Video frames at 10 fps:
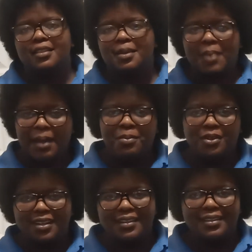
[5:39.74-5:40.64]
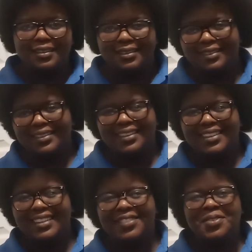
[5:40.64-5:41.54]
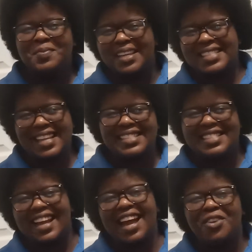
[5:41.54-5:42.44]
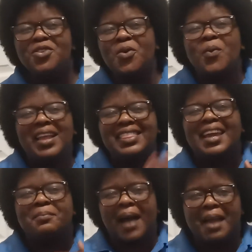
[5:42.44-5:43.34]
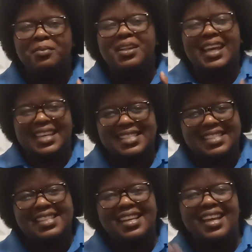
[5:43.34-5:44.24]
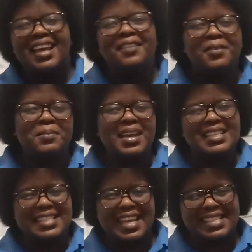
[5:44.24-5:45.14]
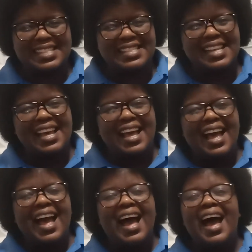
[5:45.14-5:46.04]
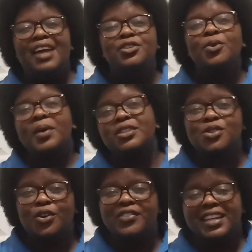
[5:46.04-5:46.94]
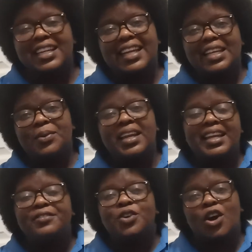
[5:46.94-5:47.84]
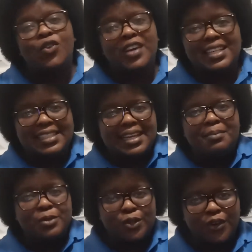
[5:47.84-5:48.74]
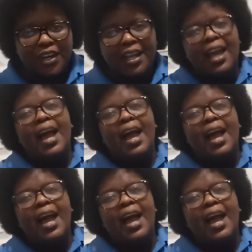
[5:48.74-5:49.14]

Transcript: the Bible, if it makes sense. Like, I don't know what the Bible is, if it makes sense. I don't want to offend anyone. If you are offended, I'm sorry.